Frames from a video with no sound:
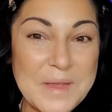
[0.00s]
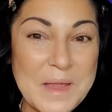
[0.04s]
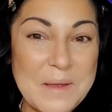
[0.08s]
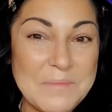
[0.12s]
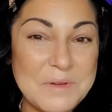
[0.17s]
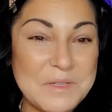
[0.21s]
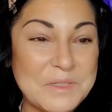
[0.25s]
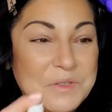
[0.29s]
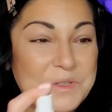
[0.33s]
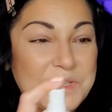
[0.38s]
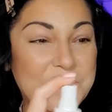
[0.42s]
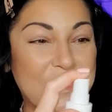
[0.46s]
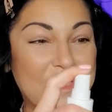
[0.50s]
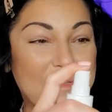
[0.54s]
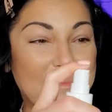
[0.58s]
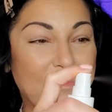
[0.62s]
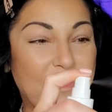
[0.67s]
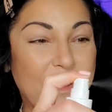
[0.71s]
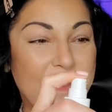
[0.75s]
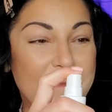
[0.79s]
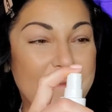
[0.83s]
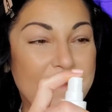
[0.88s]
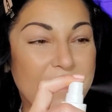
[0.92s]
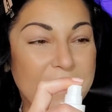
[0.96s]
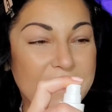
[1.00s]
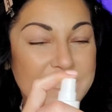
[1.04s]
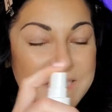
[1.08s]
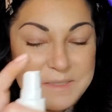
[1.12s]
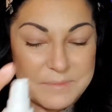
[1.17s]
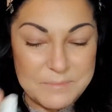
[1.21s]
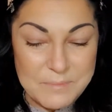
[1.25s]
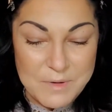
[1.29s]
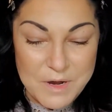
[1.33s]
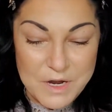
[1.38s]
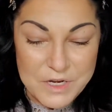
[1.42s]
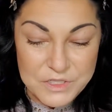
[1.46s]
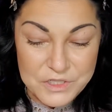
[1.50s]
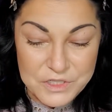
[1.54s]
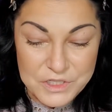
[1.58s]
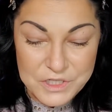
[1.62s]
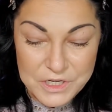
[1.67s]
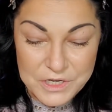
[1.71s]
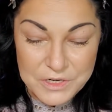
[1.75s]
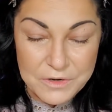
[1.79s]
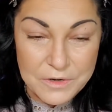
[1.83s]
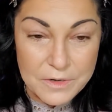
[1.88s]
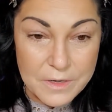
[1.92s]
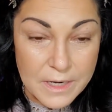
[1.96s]
I'm just gonna spray a sponge
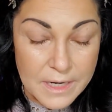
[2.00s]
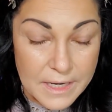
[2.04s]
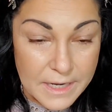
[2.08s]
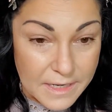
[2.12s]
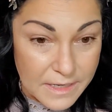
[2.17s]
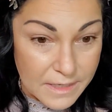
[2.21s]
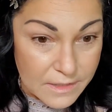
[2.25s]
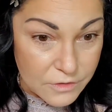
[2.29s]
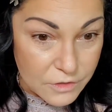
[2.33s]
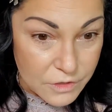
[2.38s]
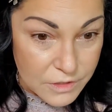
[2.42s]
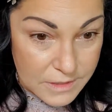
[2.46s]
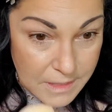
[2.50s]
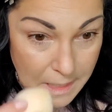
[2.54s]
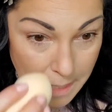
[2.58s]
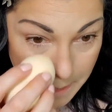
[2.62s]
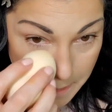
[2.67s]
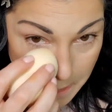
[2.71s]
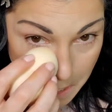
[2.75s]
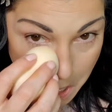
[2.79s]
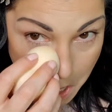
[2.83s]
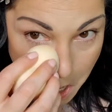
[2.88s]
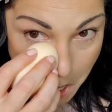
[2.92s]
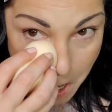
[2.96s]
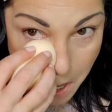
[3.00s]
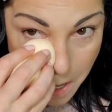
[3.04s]
here and just kind of